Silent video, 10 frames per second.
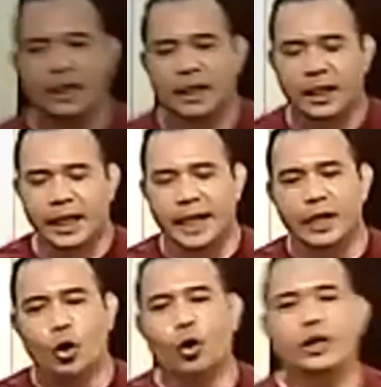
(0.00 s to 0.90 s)
In
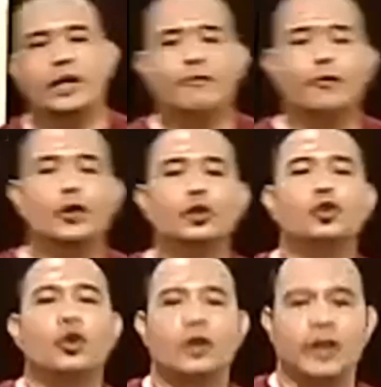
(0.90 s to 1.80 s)
order for you to
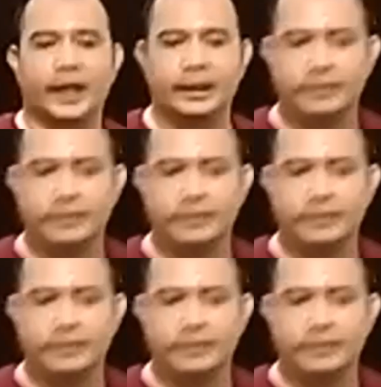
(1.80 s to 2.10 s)
learn